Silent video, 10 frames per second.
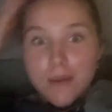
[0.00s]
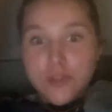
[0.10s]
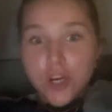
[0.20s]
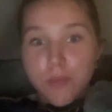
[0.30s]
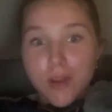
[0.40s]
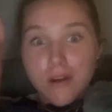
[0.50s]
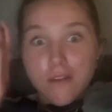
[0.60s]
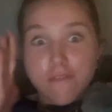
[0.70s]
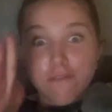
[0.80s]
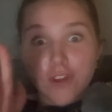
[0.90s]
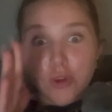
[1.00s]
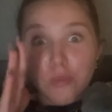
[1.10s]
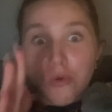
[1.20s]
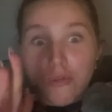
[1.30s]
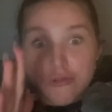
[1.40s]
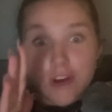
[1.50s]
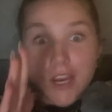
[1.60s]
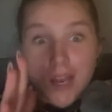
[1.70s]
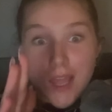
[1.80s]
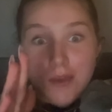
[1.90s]
I'm just going to put in a few portrait
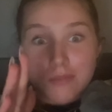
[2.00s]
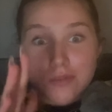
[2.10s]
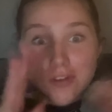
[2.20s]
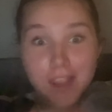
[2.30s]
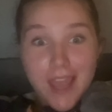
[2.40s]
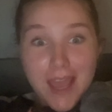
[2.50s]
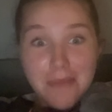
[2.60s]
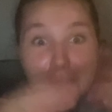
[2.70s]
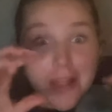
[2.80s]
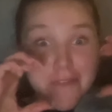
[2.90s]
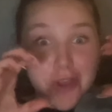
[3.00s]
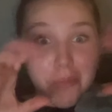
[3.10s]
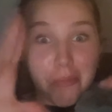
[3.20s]
clips. Okay, love you.